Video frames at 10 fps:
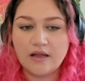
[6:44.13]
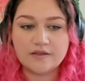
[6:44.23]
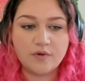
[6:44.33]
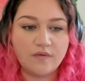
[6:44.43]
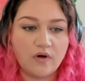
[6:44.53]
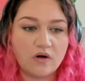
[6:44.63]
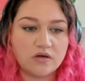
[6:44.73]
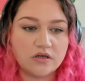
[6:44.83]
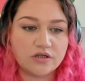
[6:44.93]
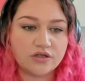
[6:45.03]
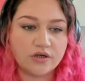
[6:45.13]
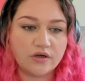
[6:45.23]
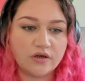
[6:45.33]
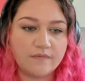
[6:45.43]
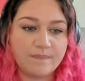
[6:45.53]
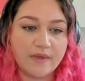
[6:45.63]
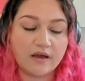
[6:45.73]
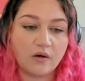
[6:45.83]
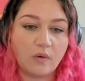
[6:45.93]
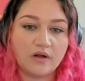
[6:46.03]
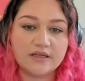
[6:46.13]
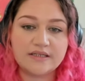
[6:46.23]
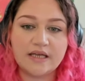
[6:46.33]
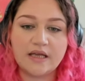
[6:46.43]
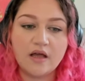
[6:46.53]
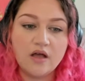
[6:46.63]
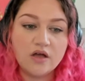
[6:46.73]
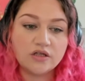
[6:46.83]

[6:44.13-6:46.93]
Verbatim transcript: let's move on to equality.